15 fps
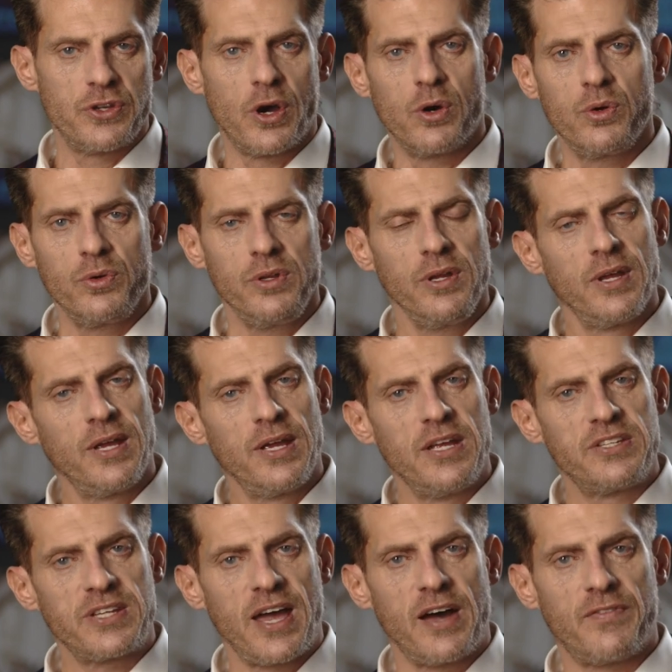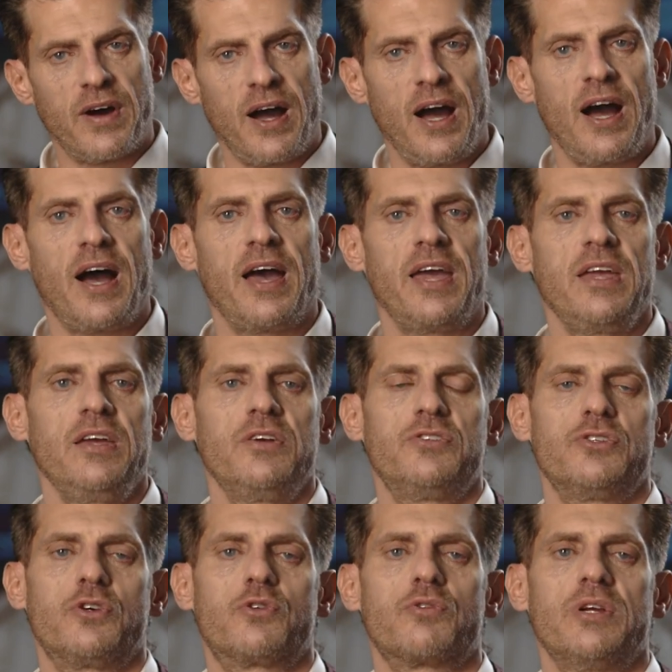known, to have a high
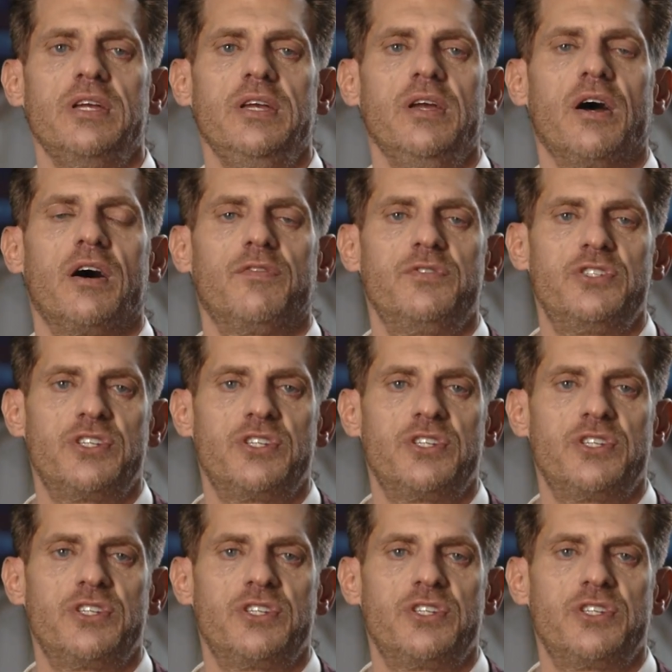degree of